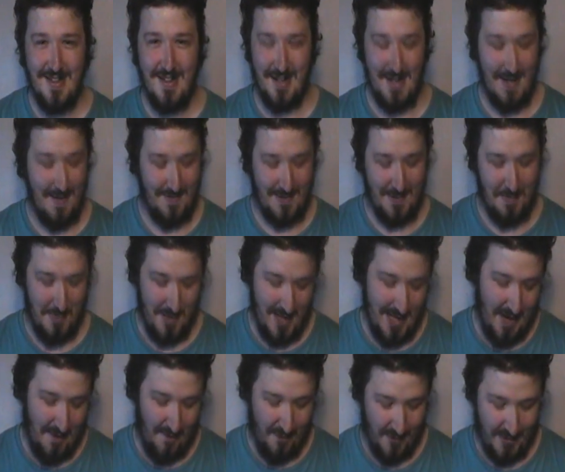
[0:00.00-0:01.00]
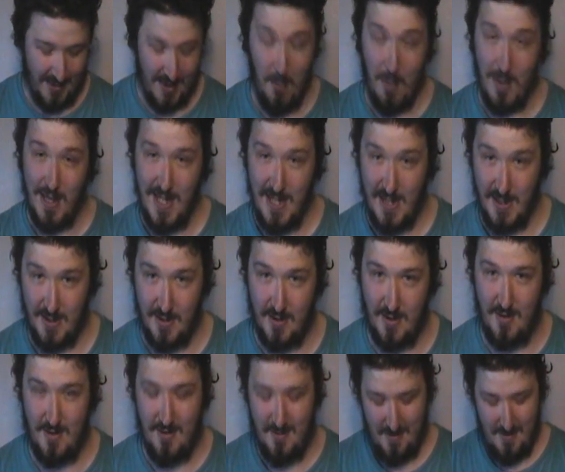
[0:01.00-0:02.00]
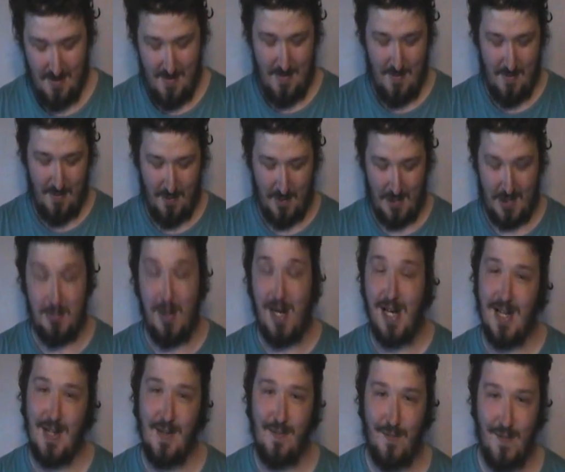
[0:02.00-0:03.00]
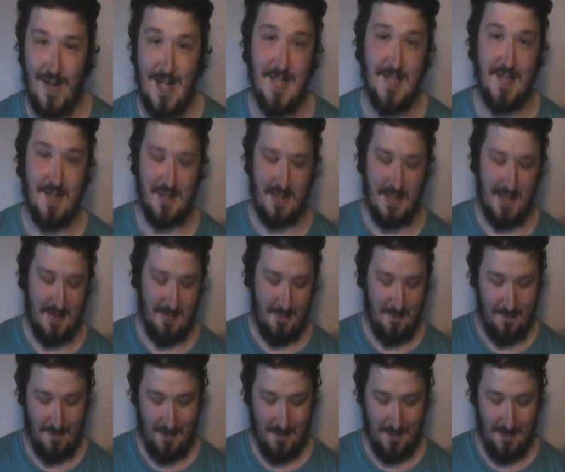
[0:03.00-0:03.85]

I have to buy everything with his smiley face on it.